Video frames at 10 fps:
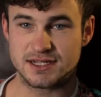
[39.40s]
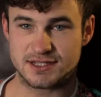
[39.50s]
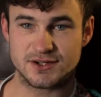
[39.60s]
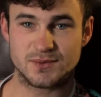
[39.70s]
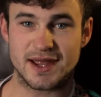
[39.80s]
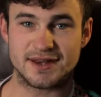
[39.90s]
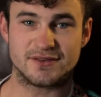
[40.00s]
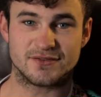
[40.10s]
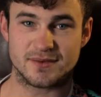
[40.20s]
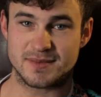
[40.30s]
He stood
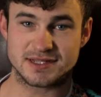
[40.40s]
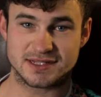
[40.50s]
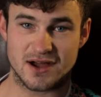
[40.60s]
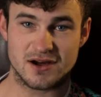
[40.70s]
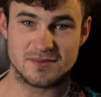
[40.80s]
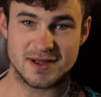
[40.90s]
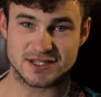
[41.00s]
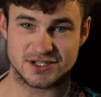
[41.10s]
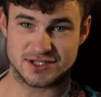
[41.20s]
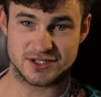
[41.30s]
waiting for missed call
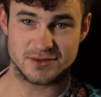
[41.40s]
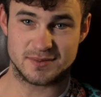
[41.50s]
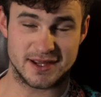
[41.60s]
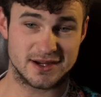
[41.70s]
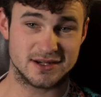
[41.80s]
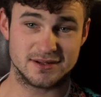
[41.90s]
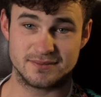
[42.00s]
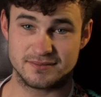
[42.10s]
messages to appear.